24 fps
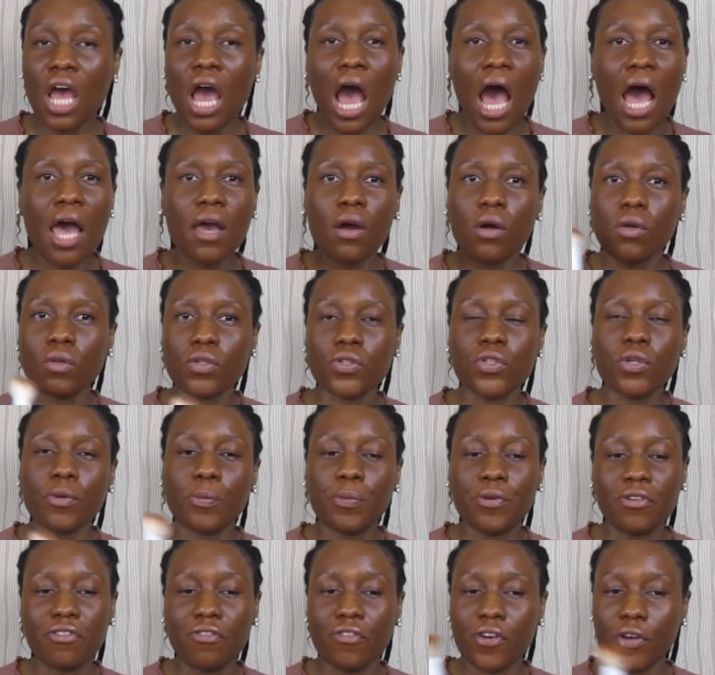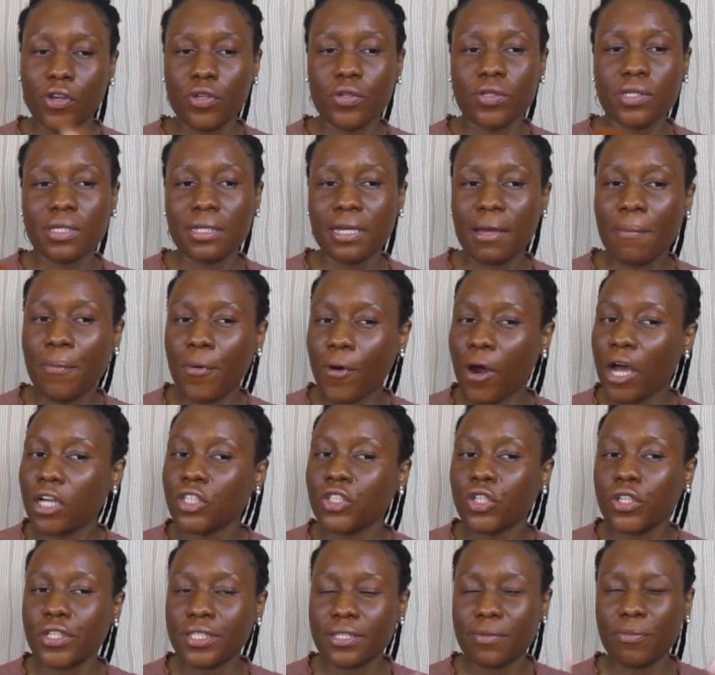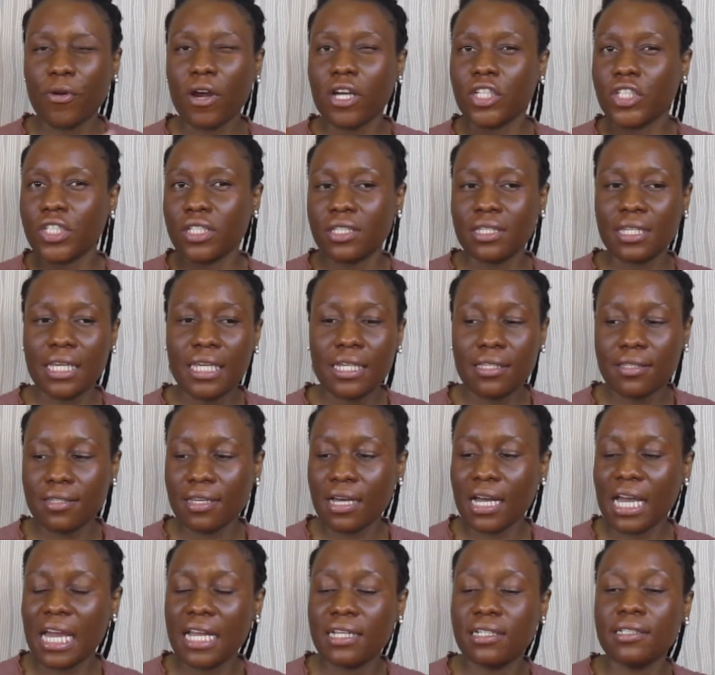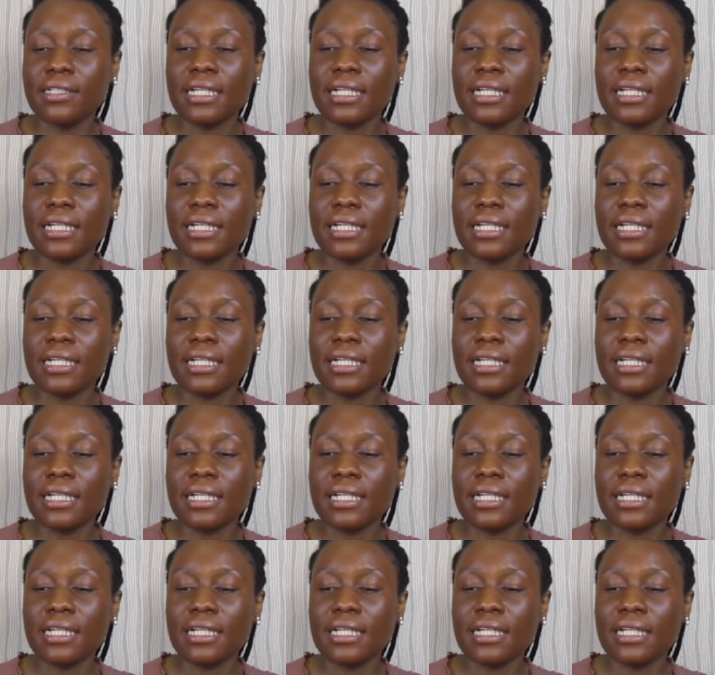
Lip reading: I also prefer using a brush because a brush is easier and